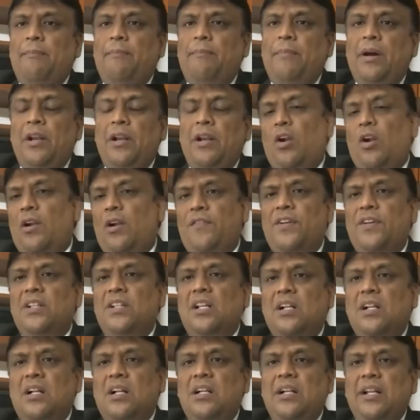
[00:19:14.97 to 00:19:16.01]
A lot of
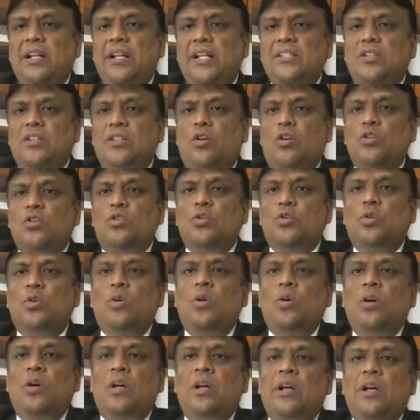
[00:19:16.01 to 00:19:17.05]
other countries are
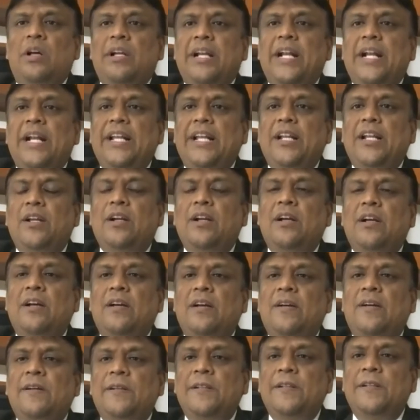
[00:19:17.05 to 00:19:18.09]
also getting
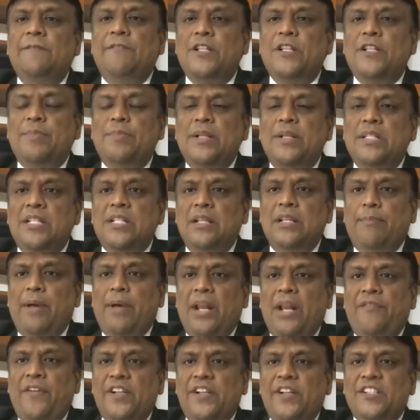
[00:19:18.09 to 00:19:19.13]
investments in the
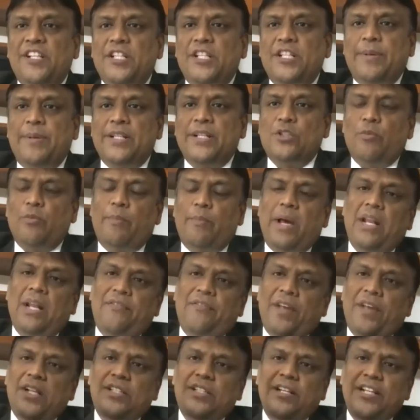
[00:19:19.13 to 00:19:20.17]
manufacturing space. So
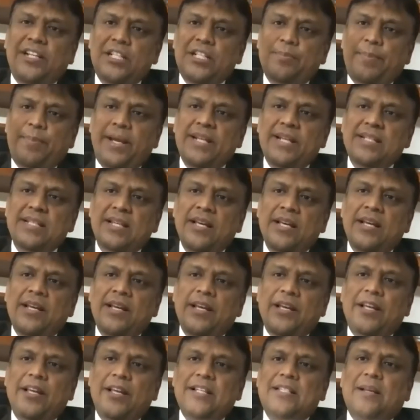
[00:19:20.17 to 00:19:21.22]
manufacturing space
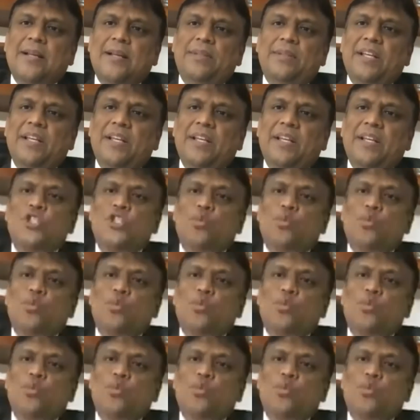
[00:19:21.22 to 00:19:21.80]
is something which